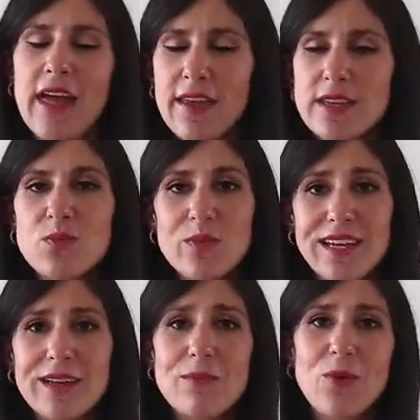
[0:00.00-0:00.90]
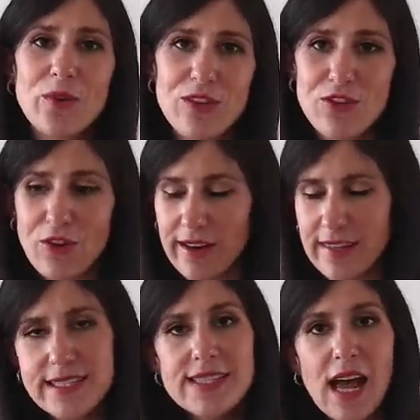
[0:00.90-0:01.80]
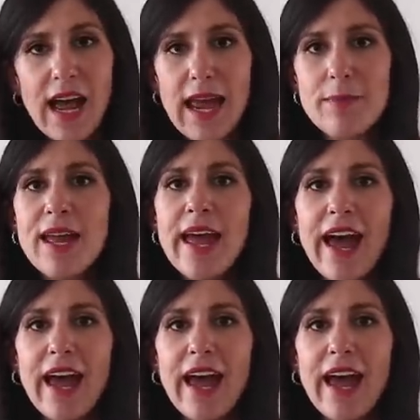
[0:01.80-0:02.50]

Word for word: I think it's really important during this time,